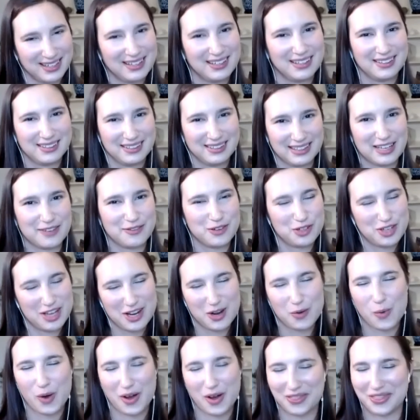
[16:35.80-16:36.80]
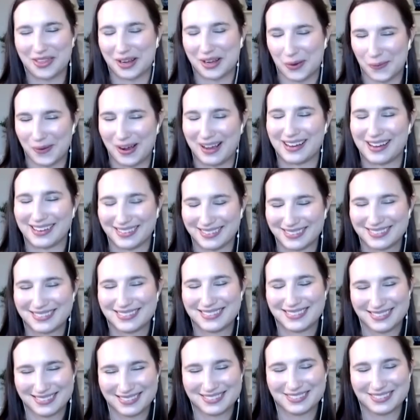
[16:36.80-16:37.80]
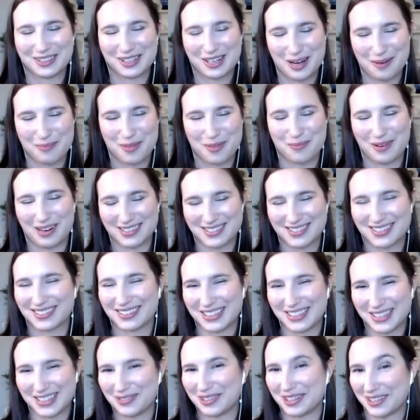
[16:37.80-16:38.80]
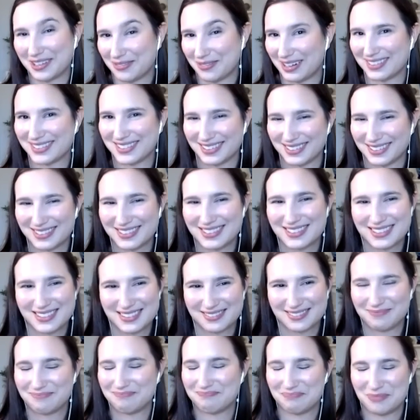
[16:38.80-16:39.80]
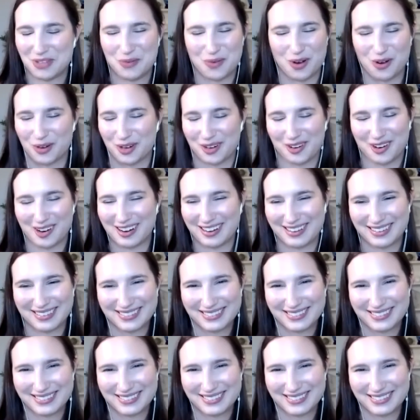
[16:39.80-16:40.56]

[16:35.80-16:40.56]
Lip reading: if you take one thing away, look up the Boston League of Wicked Wrestlers. You won't regret it.